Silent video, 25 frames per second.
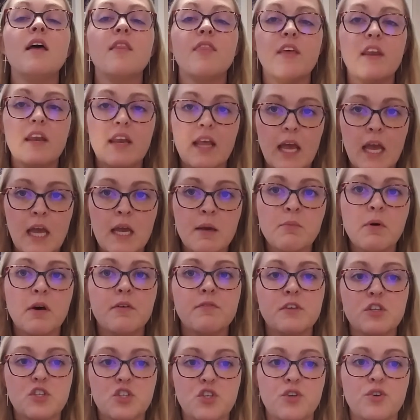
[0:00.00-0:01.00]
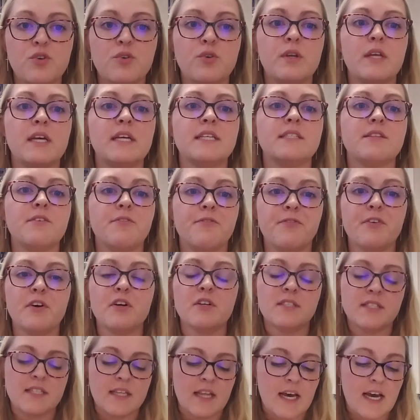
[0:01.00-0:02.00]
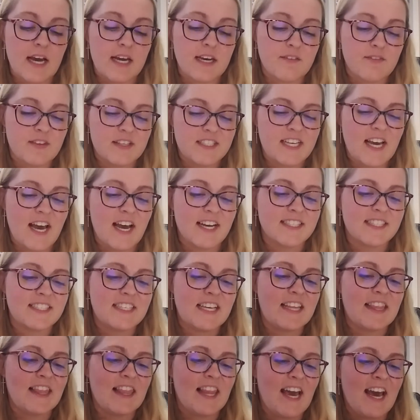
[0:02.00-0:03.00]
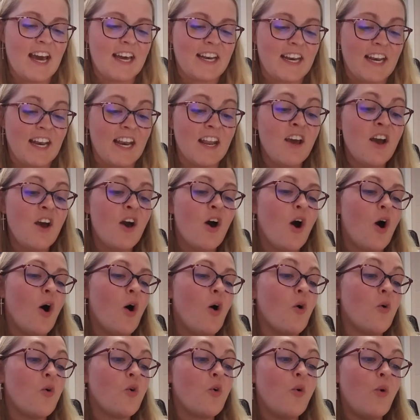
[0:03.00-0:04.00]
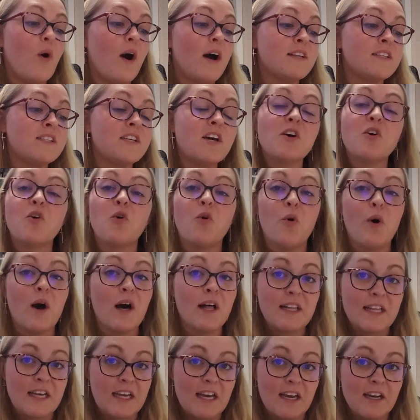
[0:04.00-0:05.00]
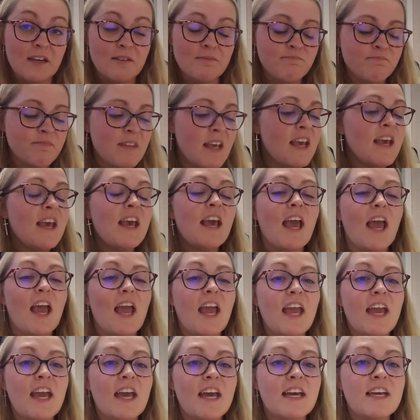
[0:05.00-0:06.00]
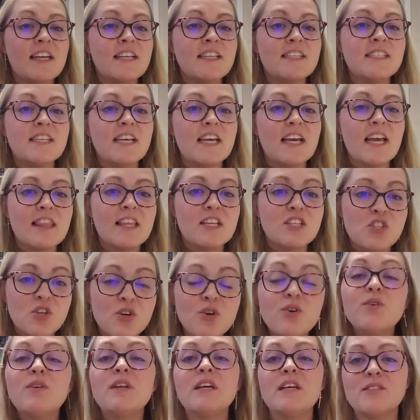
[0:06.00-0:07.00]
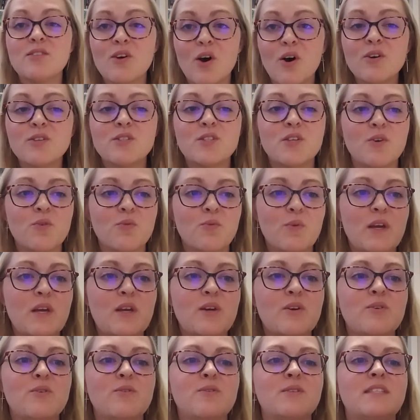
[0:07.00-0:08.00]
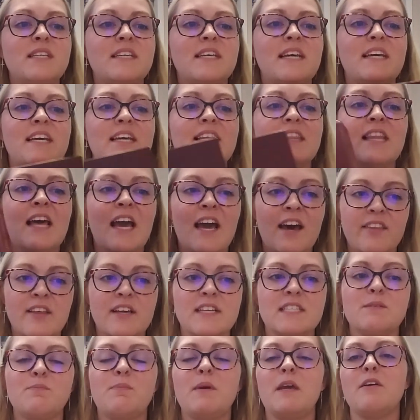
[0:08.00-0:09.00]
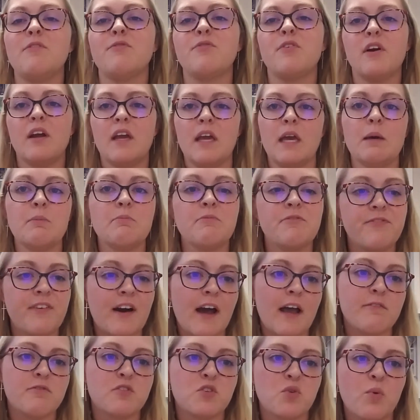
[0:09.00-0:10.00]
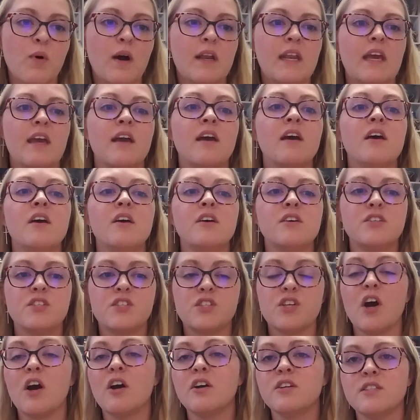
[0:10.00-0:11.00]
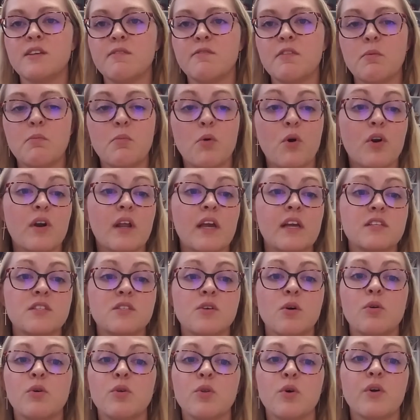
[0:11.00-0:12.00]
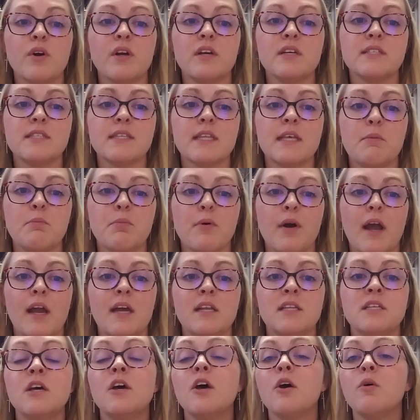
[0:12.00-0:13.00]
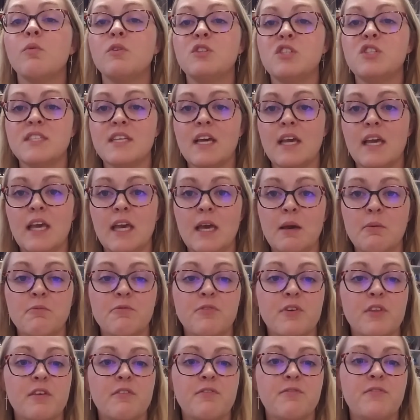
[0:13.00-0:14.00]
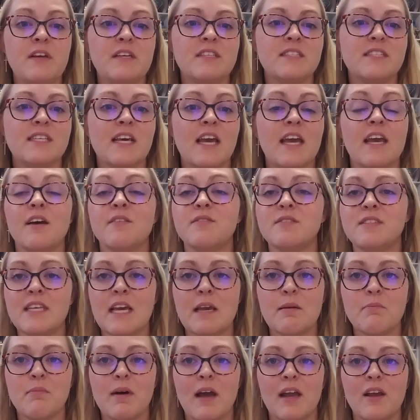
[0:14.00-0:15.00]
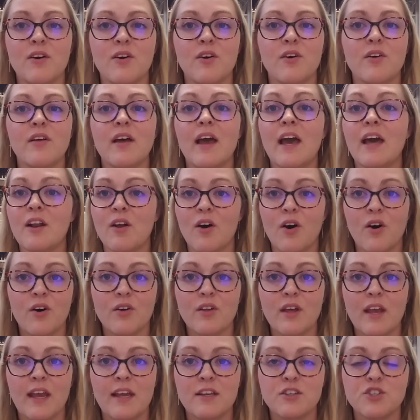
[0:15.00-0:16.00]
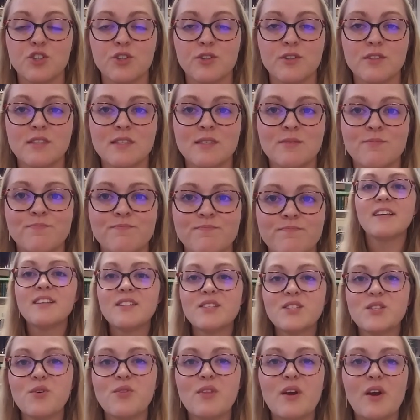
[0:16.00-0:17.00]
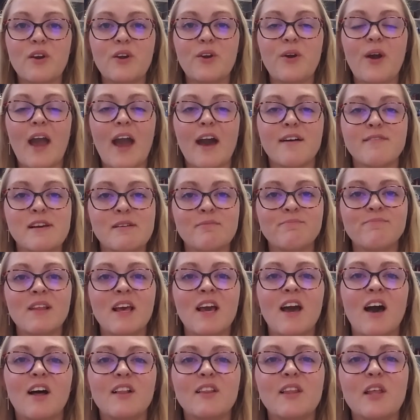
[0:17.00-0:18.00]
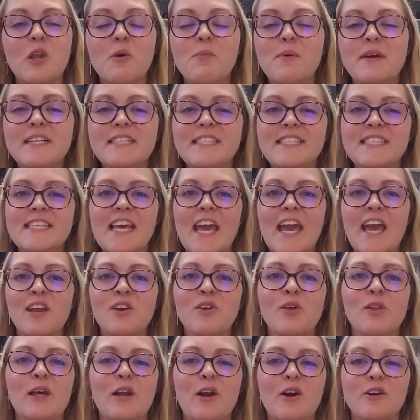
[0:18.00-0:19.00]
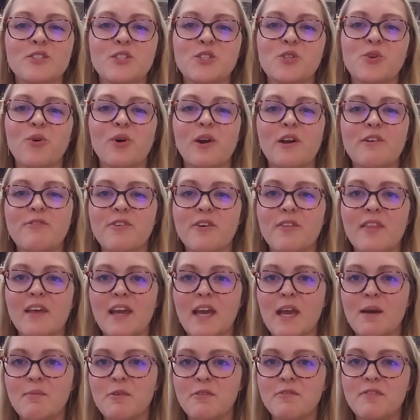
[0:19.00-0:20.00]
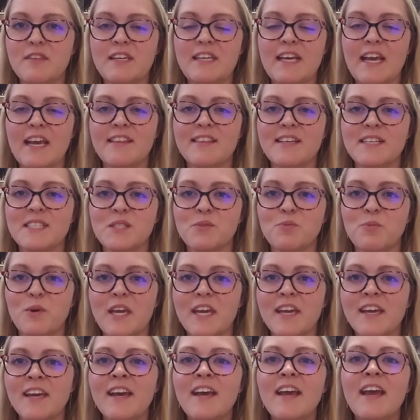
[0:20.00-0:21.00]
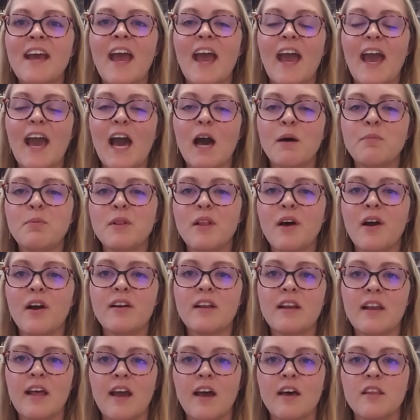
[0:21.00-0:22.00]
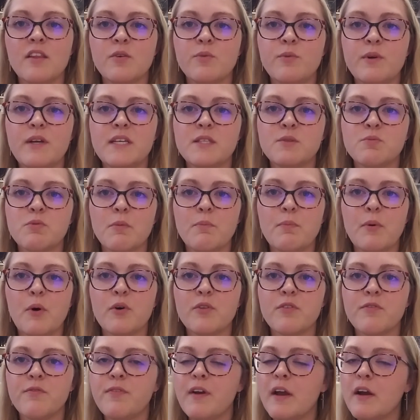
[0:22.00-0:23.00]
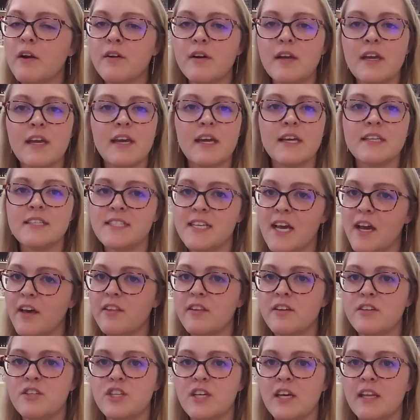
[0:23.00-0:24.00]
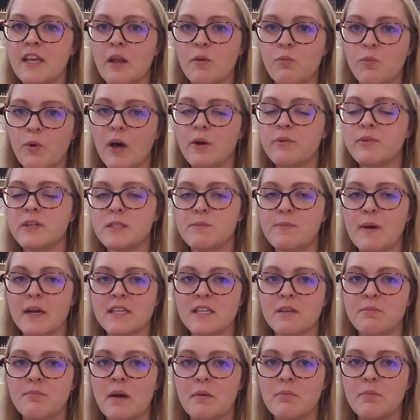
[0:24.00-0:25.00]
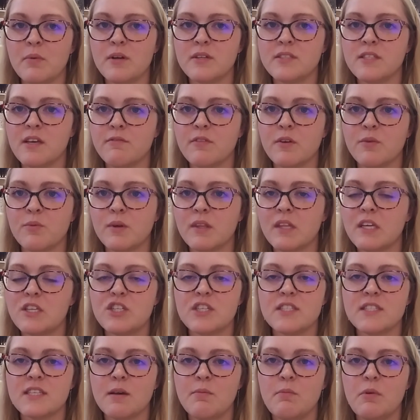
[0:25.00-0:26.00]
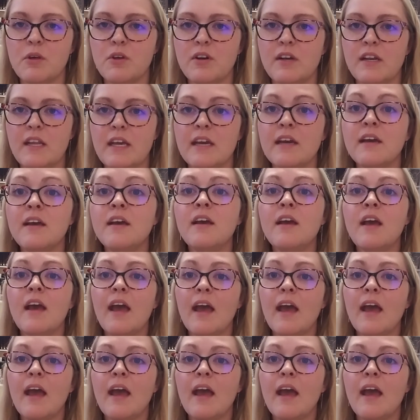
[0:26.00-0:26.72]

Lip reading: The name of the tune is the first line of the text in Latin, O Quanta Qualia, and the tune is also reused in the LSB for hymn 520, Stars of the Morning So Gloriously Bright, which is a hymn for the feast day of St. Michael and all angels. So there you have it. A little bit of scandal in our story for the hymn of the day this week. Abelard and Heloise were both very intelligent and well-respected members of the religious community.